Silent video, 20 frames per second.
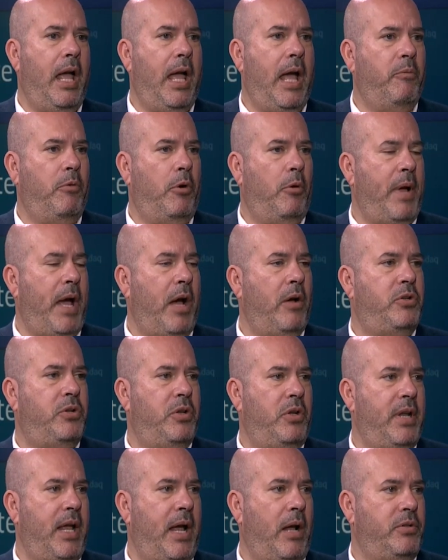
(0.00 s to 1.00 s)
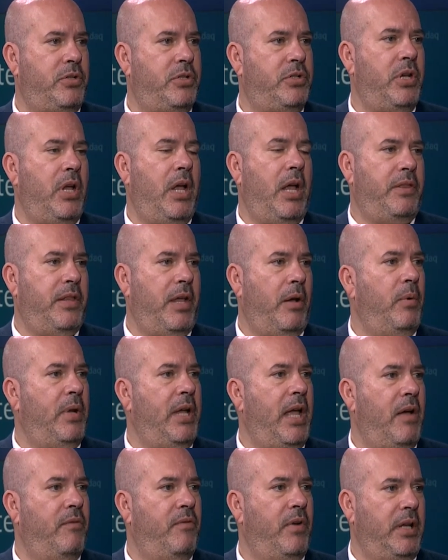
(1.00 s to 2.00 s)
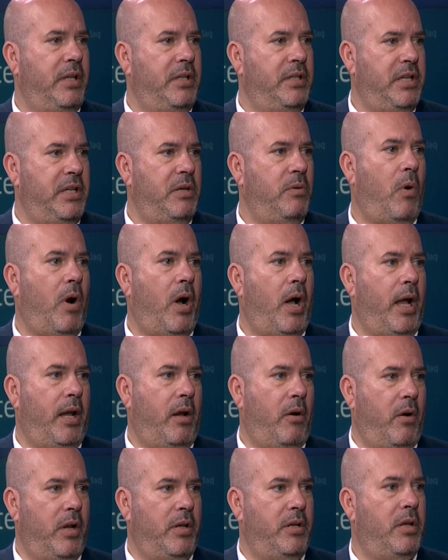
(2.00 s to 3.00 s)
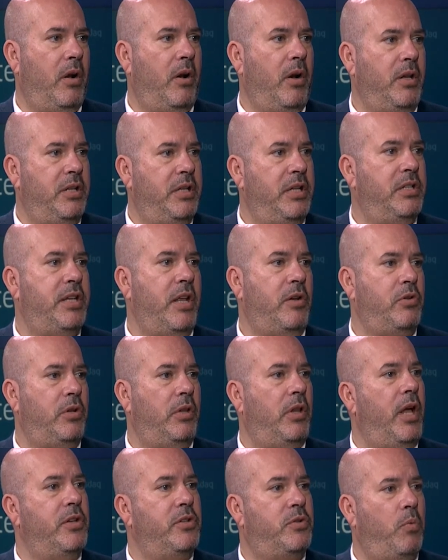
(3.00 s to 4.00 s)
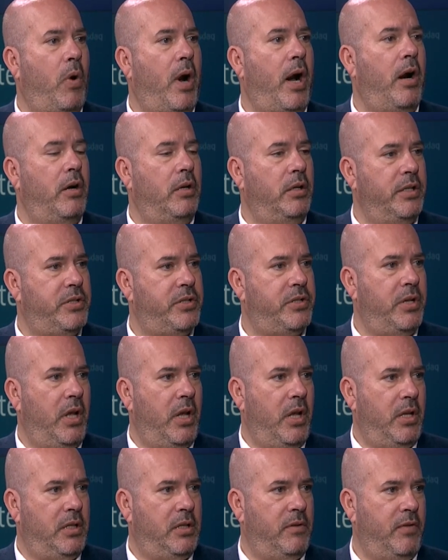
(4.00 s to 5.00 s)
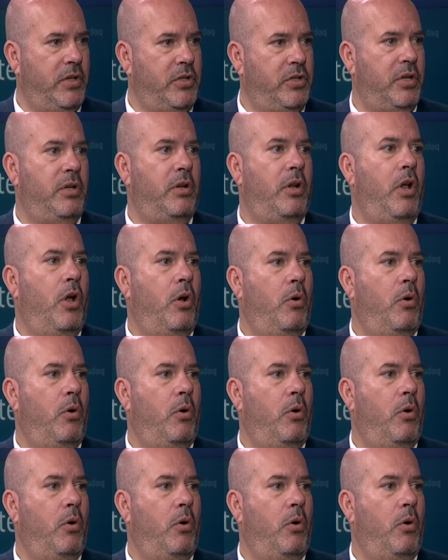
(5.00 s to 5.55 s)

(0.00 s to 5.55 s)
And we're about to announce that we have a DY, or a decentralized wireless division,